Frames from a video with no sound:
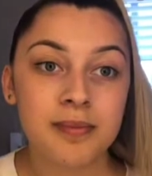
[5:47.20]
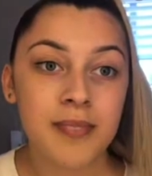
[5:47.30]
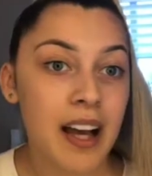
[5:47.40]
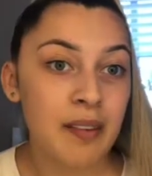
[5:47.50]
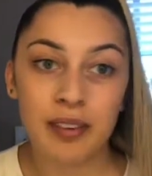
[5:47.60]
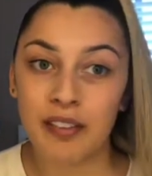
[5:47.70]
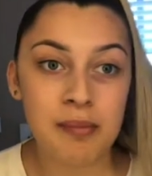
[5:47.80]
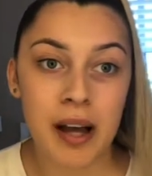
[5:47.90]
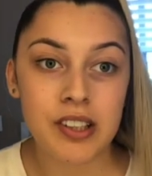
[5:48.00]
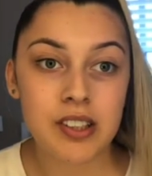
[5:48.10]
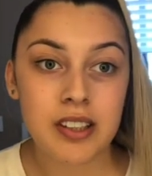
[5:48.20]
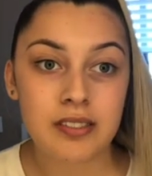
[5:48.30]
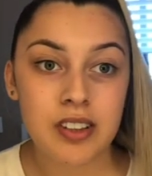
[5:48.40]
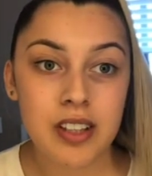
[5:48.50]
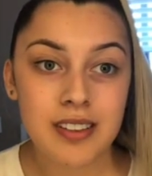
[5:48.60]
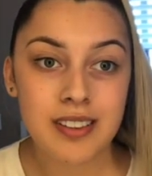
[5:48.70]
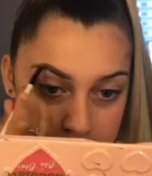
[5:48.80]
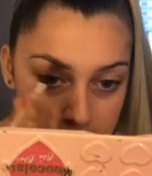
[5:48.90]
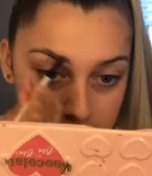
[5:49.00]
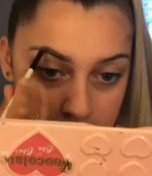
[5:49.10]
I've loved pageants ever since. The
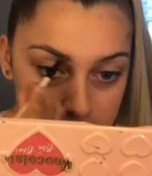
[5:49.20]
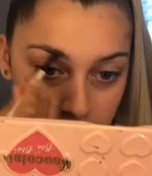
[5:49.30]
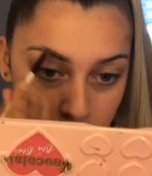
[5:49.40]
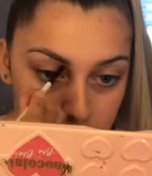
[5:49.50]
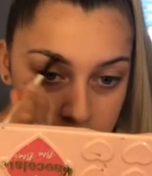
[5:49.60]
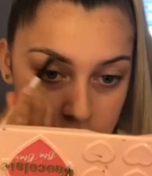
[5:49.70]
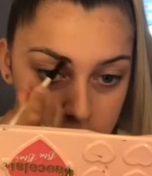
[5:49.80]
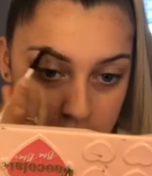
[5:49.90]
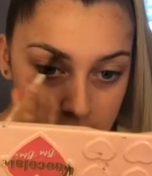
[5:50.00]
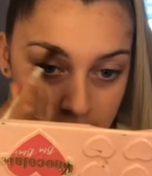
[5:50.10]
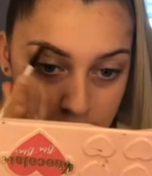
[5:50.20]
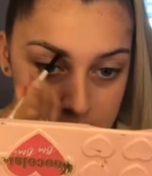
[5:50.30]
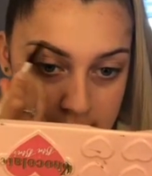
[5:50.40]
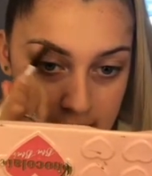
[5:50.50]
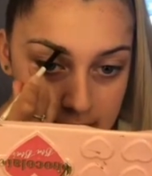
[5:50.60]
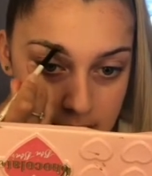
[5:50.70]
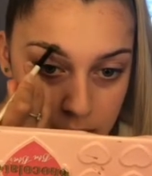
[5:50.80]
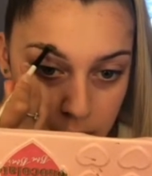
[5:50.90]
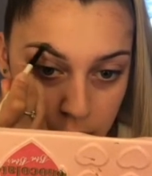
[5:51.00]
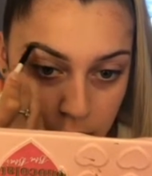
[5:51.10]
second question that I was asked
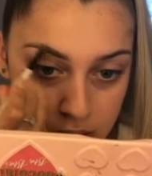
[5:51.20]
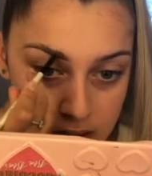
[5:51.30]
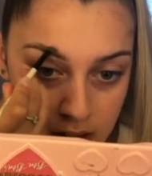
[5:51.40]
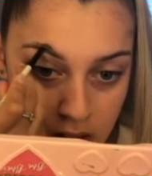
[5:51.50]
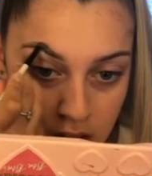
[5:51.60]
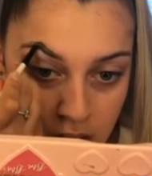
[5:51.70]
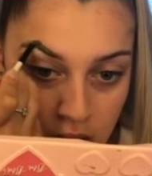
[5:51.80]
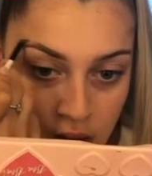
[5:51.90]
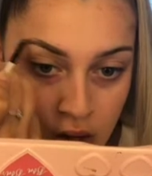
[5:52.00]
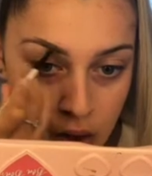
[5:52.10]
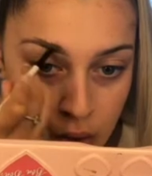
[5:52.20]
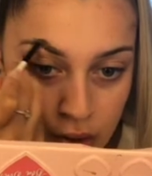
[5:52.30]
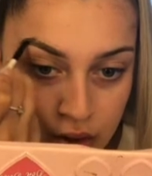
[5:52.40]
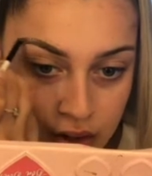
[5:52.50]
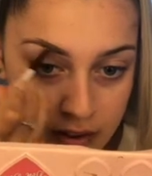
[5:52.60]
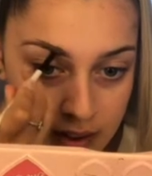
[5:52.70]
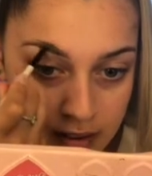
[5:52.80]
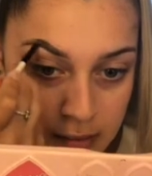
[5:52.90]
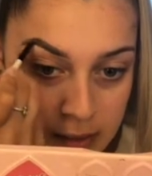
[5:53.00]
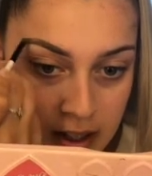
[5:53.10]
was, who is your
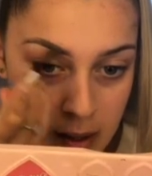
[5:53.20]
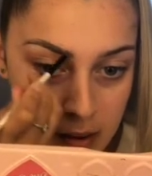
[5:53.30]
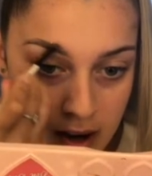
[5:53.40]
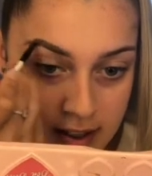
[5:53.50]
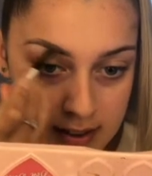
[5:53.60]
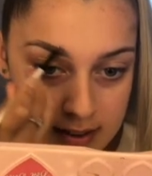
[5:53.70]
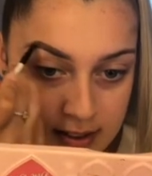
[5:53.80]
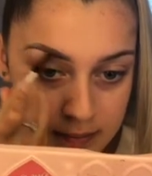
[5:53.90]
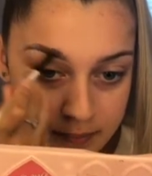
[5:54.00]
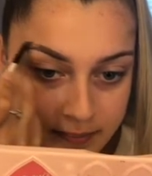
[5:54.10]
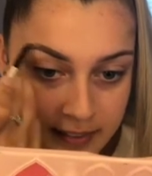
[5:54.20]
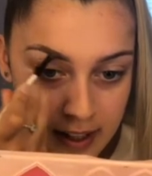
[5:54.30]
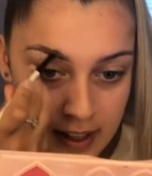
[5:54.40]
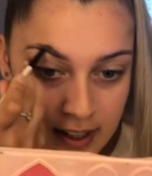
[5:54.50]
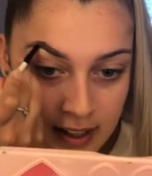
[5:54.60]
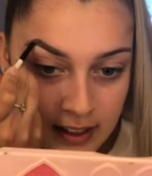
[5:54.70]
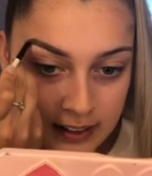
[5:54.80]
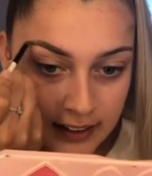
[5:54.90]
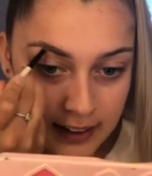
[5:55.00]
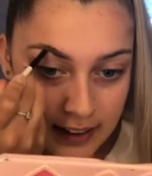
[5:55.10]
favourite makeup artist?
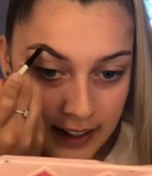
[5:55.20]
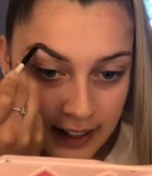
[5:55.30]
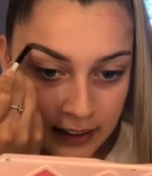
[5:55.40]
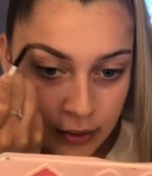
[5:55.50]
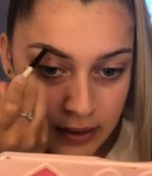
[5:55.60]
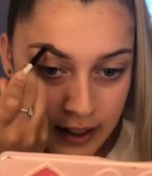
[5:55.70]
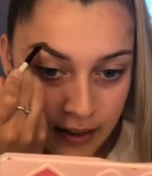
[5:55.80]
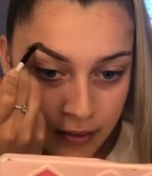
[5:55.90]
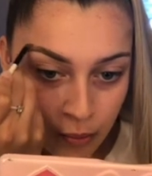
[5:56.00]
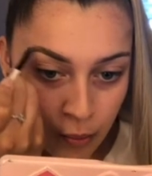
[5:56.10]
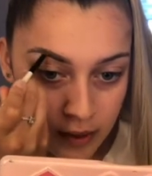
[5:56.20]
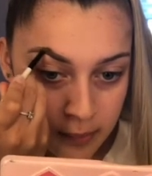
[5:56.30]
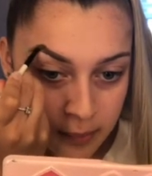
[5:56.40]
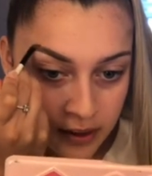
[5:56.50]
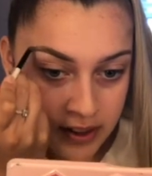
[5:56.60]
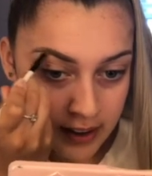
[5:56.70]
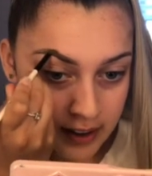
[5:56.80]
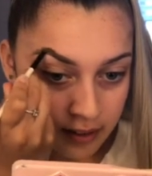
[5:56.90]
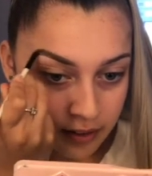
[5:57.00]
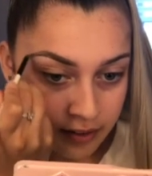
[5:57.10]
Like, I don't have one
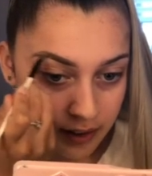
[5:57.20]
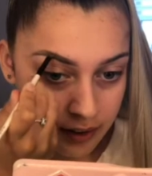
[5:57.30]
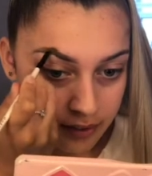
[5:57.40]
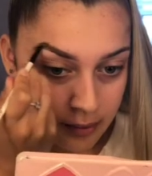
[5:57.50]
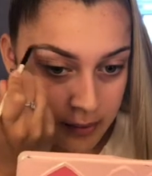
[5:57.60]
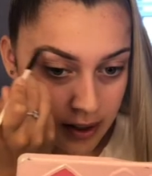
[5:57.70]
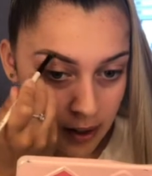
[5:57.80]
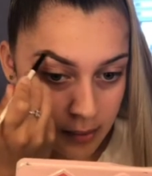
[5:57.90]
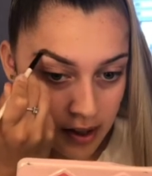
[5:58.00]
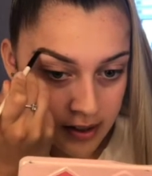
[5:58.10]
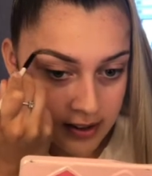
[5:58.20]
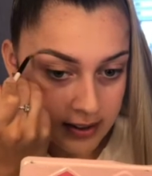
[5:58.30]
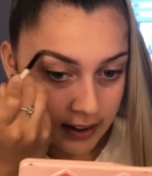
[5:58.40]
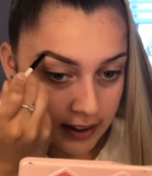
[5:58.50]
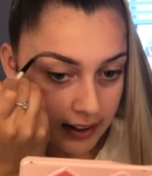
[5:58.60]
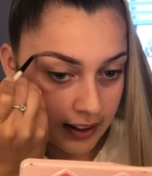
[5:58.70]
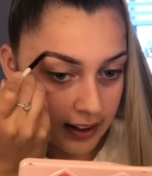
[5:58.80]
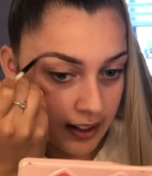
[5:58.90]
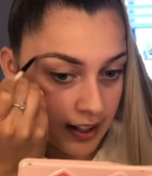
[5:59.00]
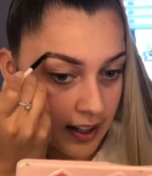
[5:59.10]
particular favourite makeup artist, like,
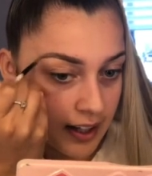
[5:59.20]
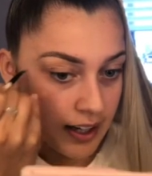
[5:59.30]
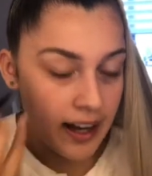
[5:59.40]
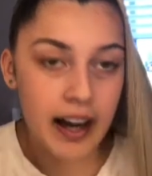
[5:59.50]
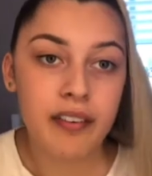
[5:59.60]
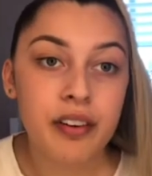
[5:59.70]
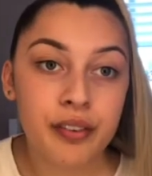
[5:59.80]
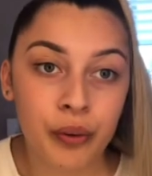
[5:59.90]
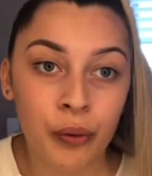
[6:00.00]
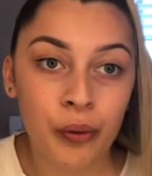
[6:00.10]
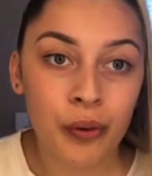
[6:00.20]
I have a few.